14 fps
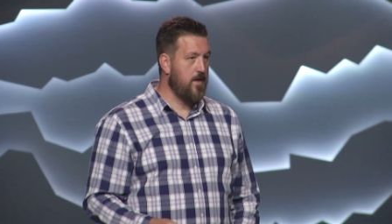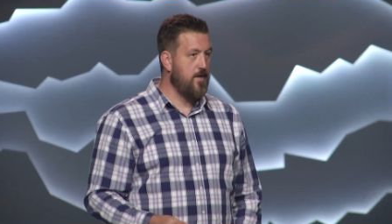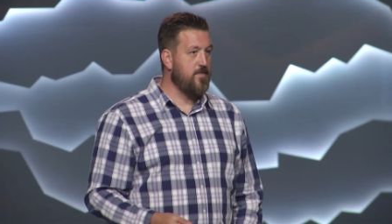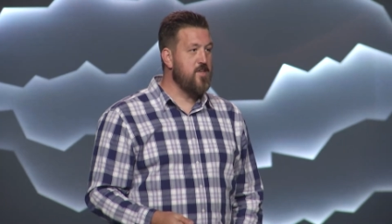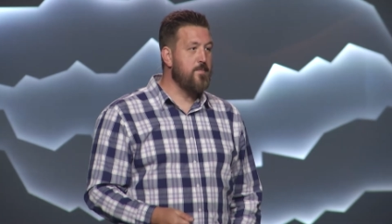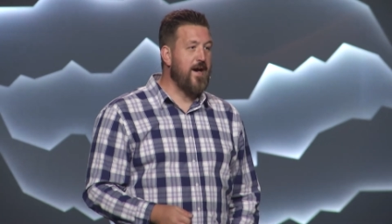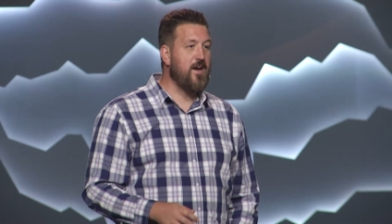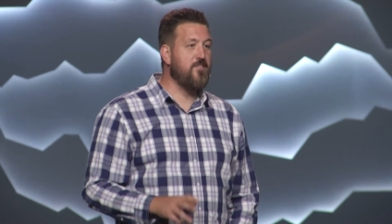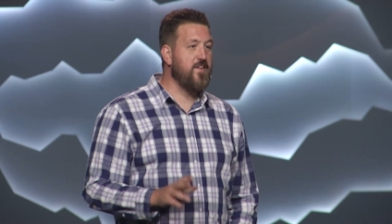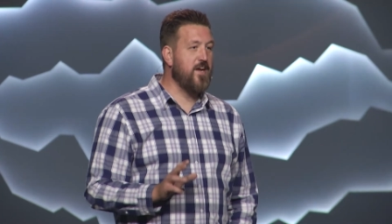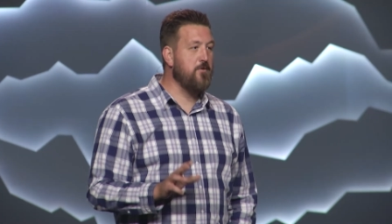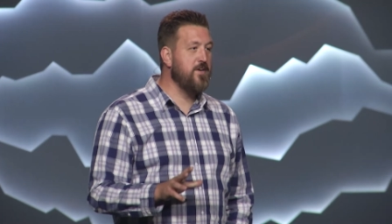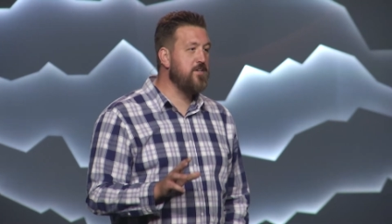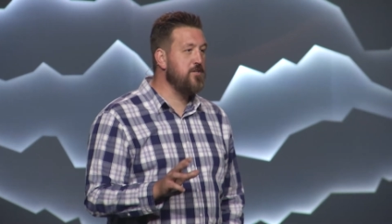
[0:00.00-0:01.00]
The amount of
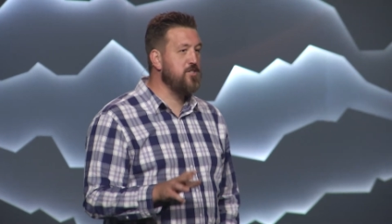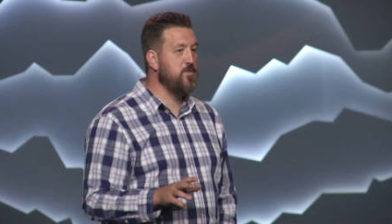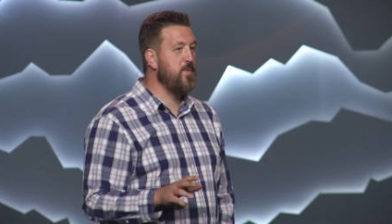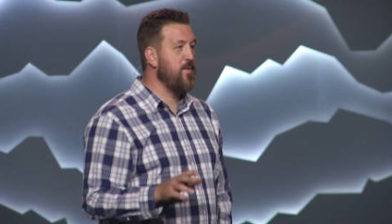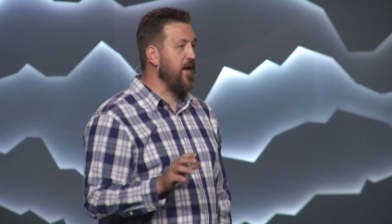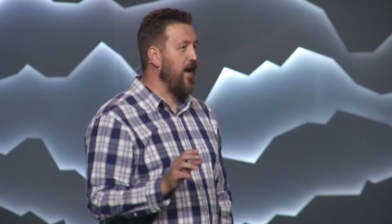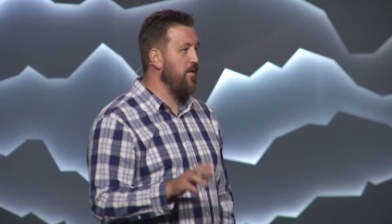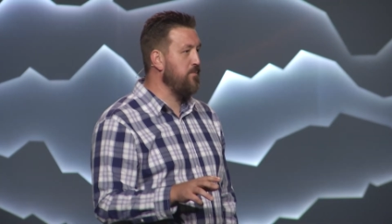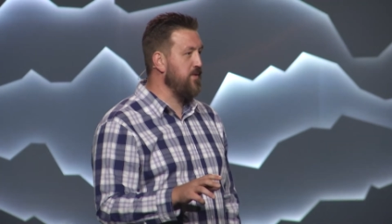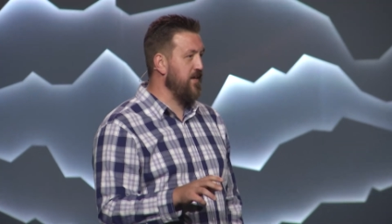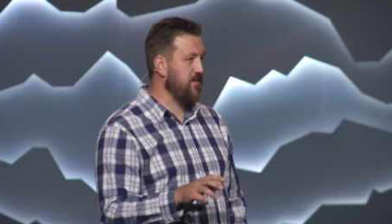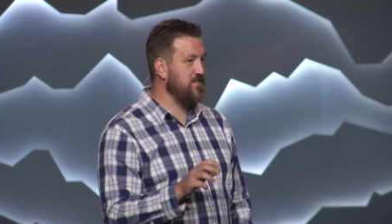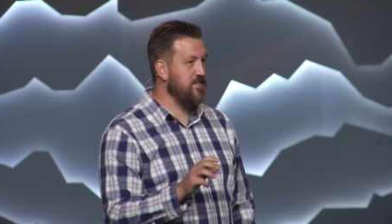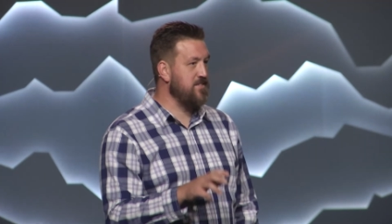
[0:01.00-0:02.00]
irreducibly
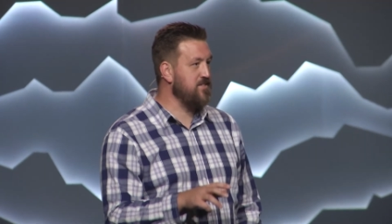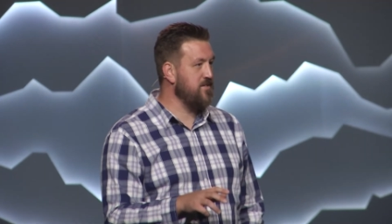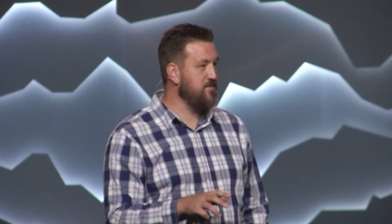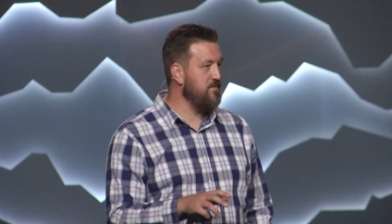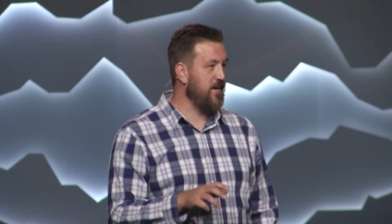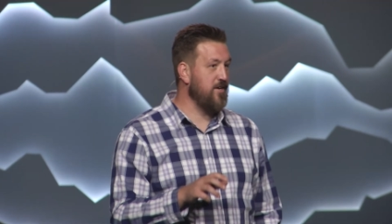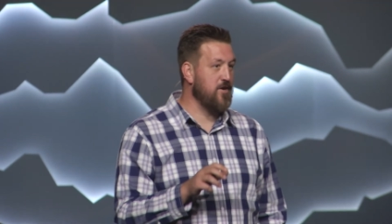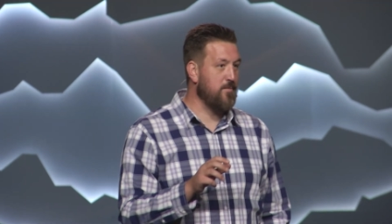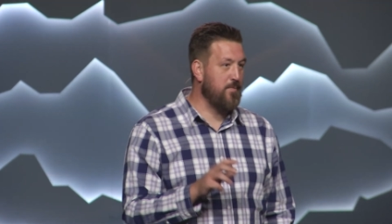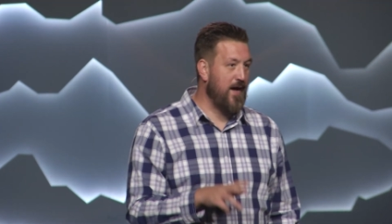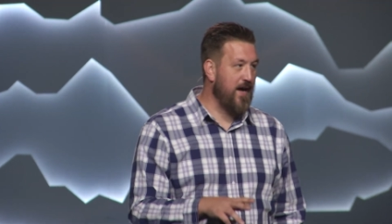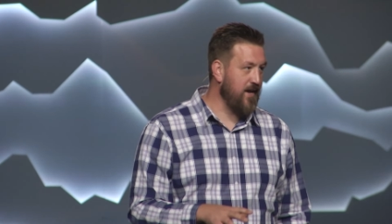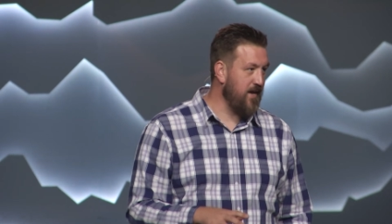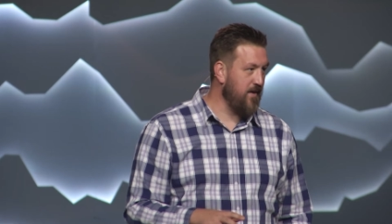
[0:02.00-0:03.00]
complex system in your
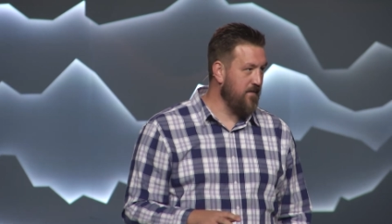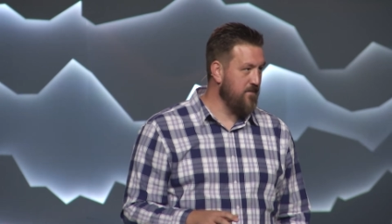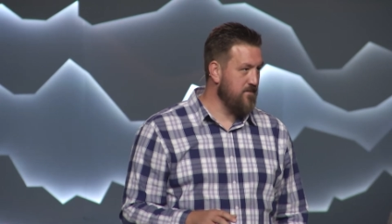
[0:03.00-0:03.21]
body?